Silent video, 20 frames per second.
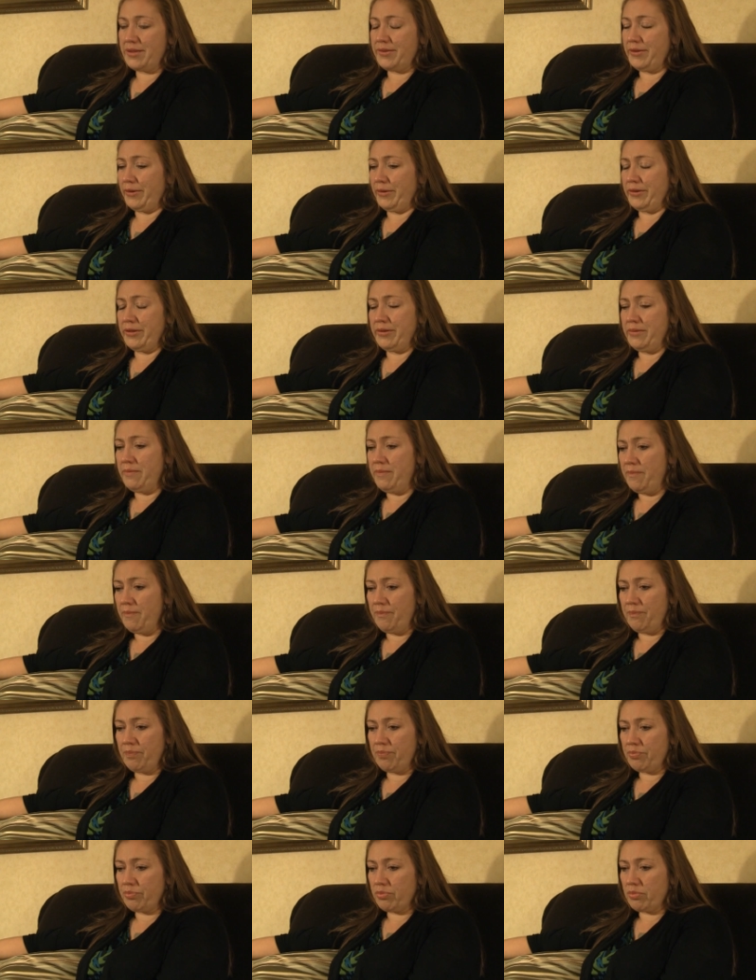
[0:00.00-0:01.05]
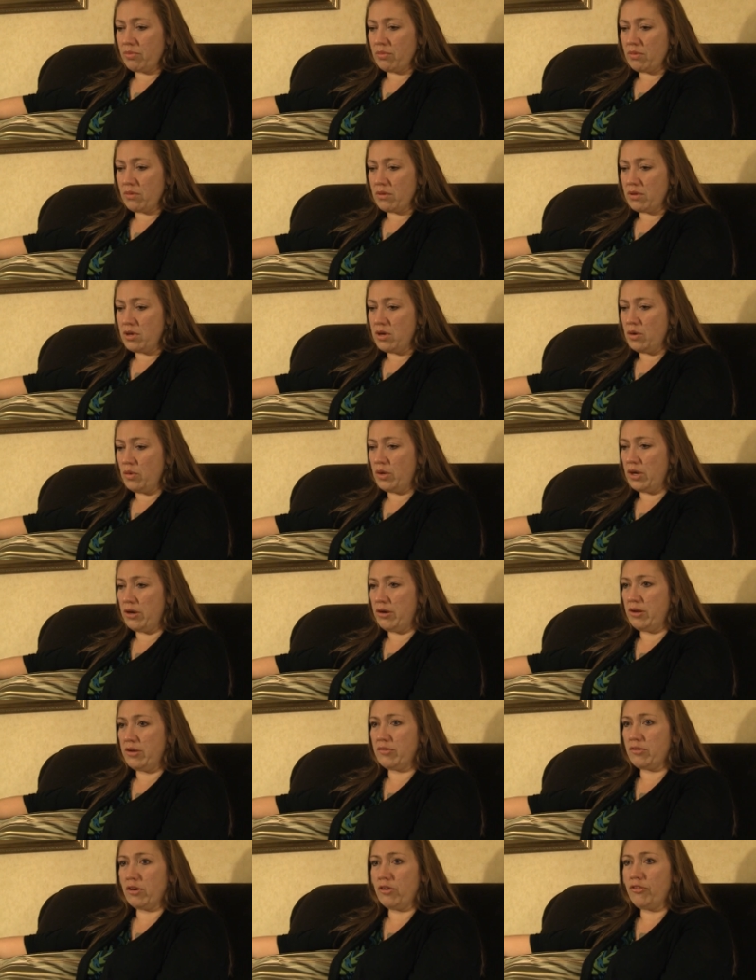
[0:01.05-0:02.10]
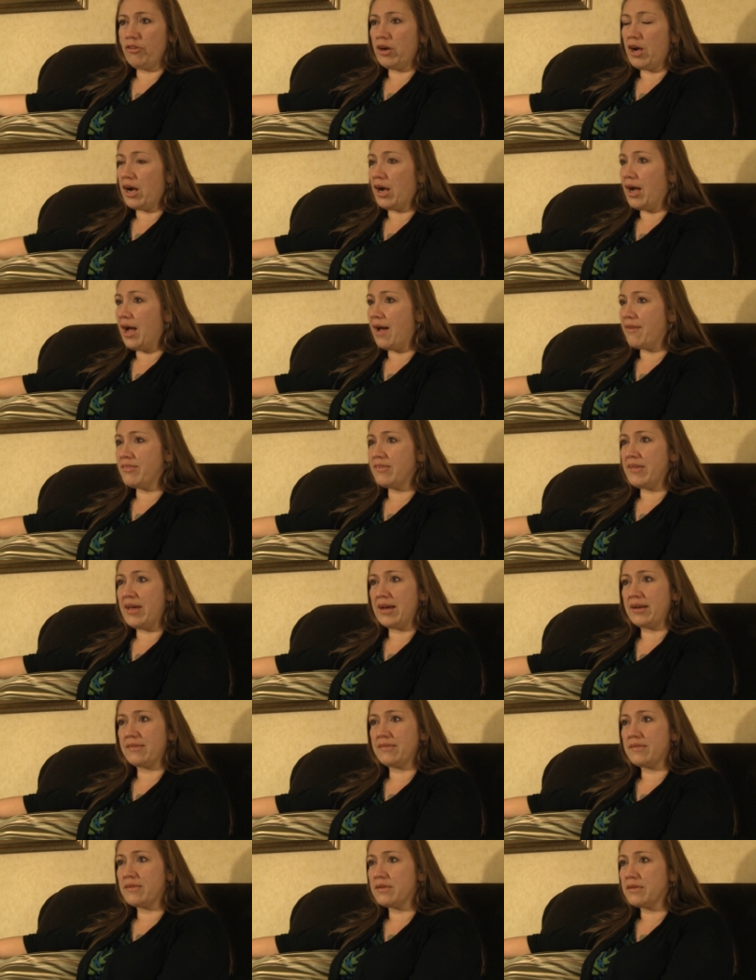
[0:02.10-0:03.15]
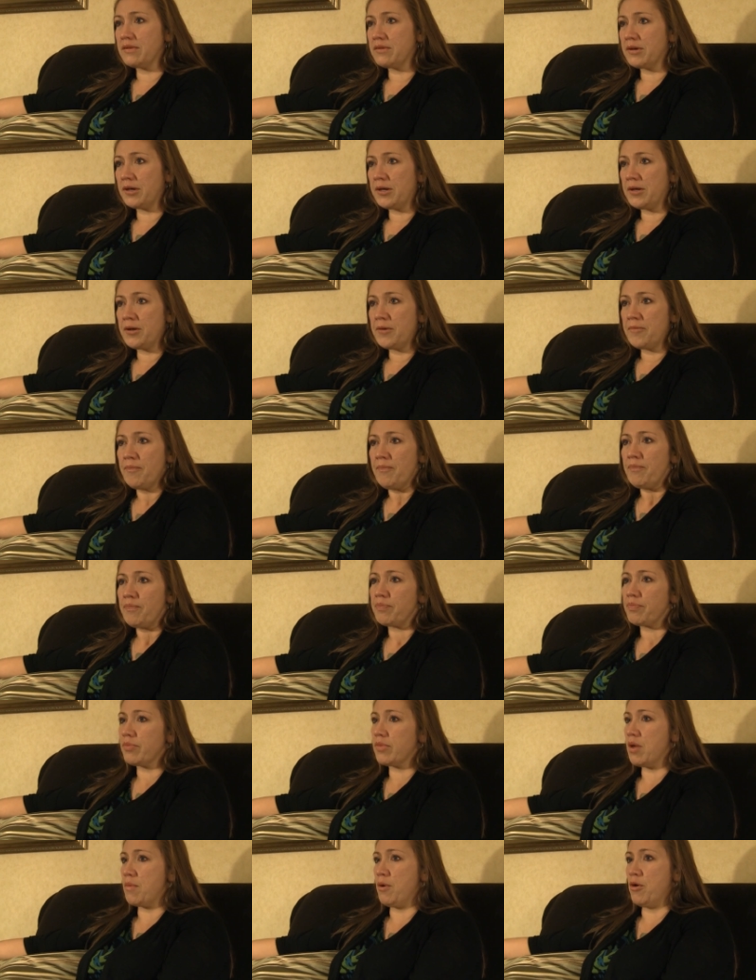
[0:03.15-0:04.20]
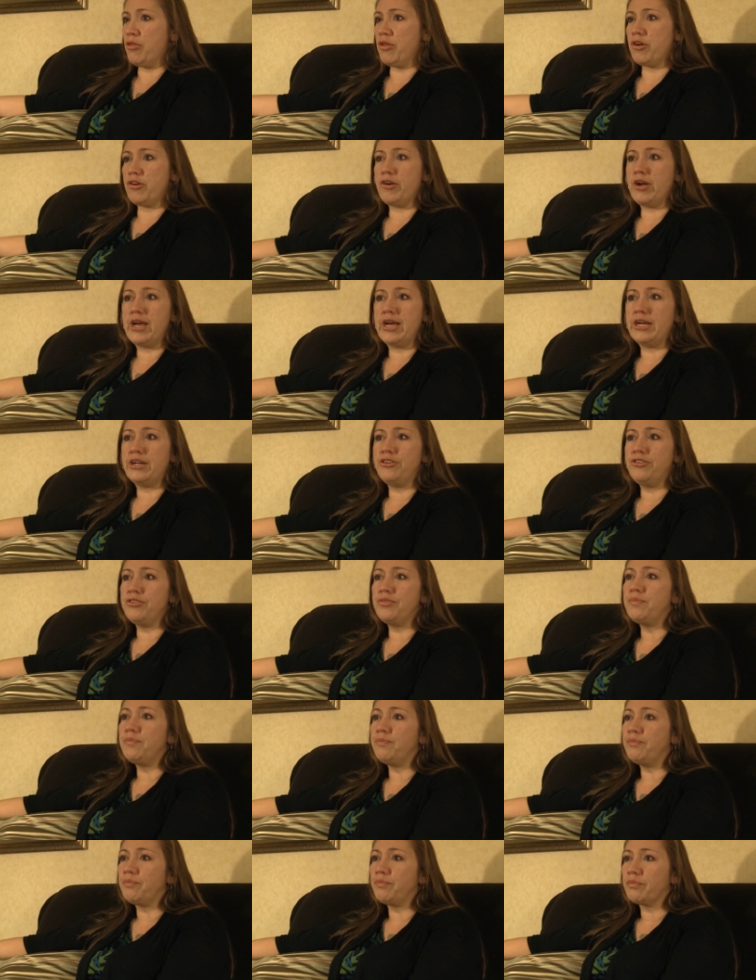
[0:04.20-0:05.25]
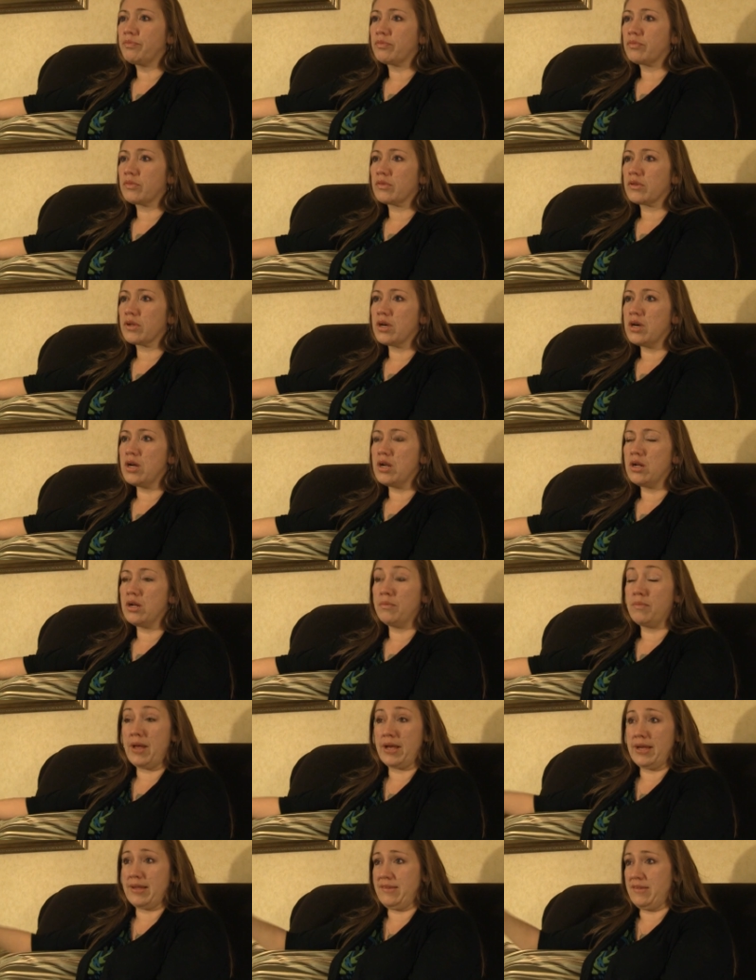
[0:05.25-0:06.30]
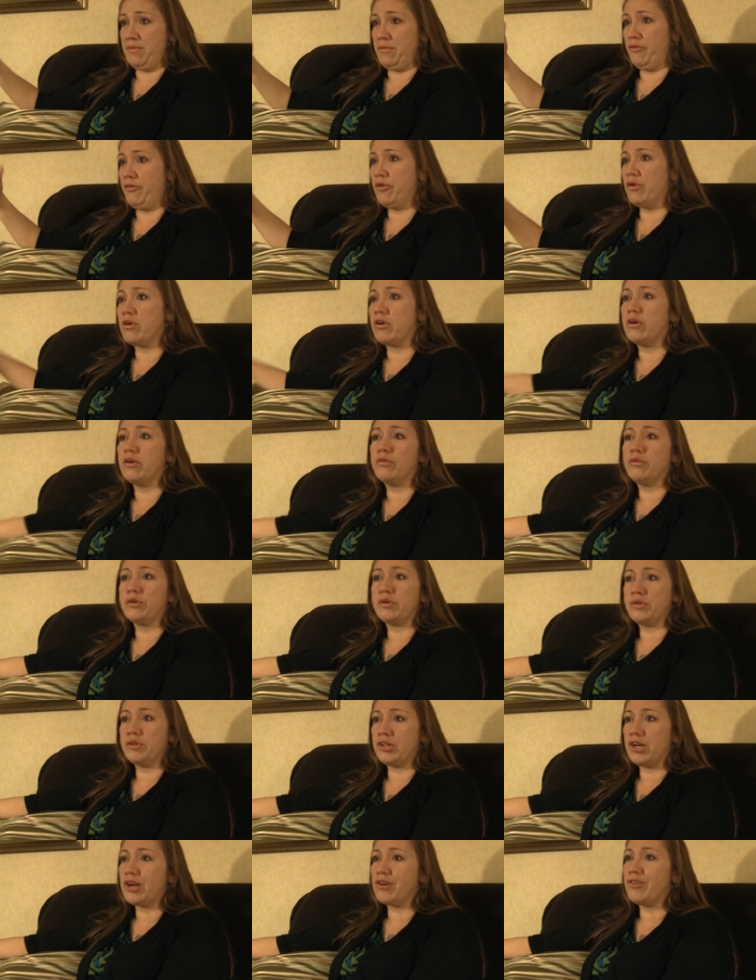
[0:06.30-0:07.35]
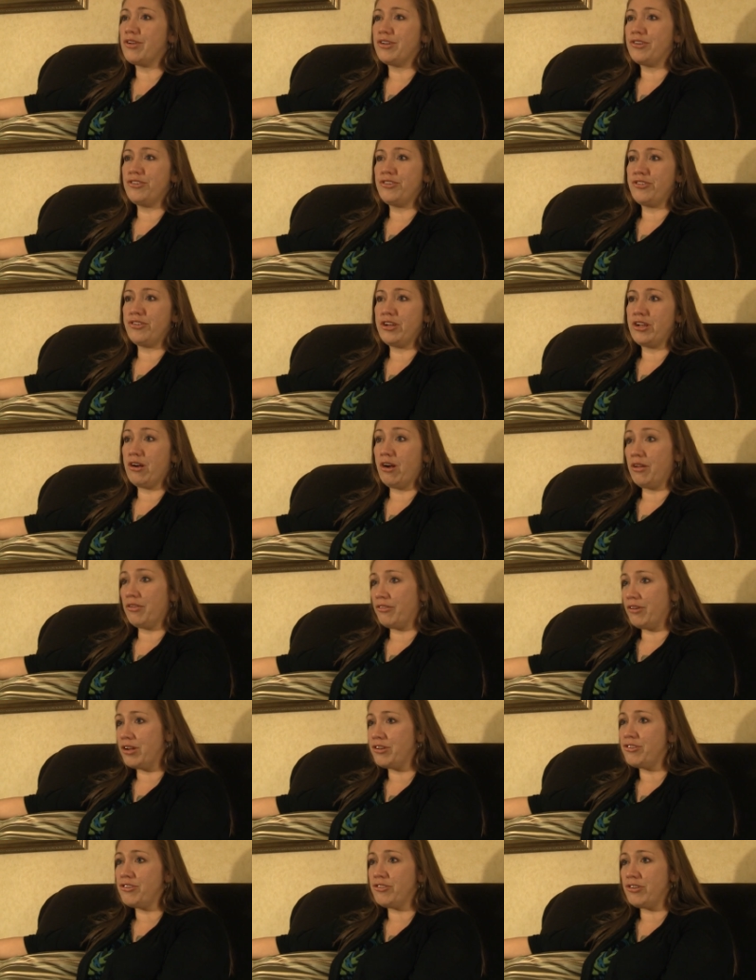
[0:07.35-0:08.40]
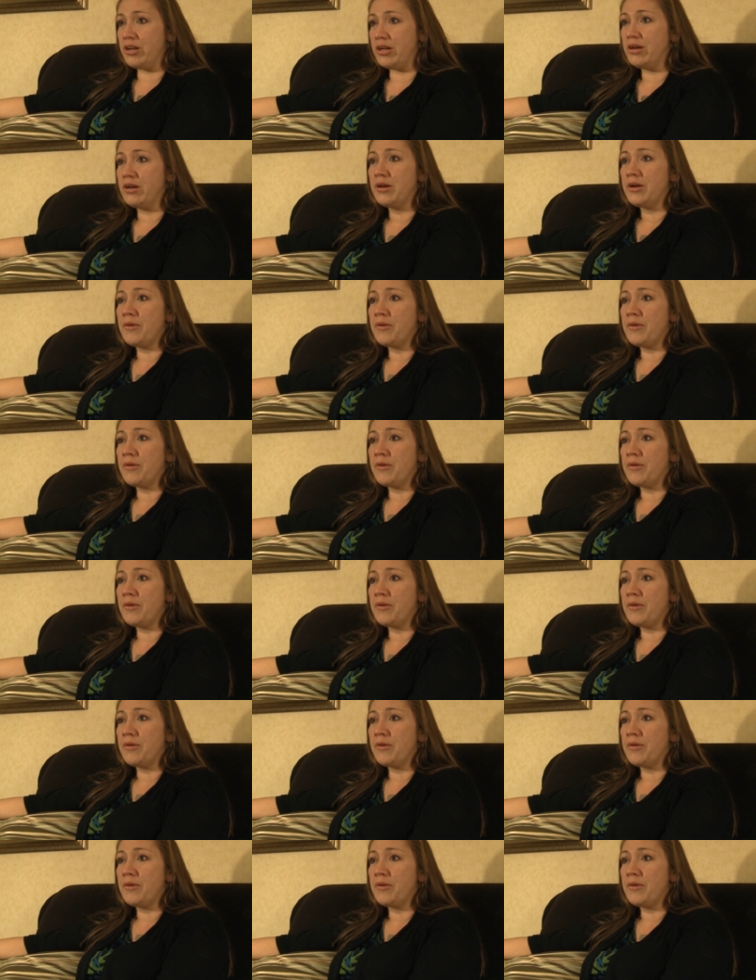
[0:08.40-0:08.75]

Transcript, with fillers: told them, you know, Gary and his girlfriend got having sex. They're both underage. And like I said before, when you're on the registry, you're on the registry.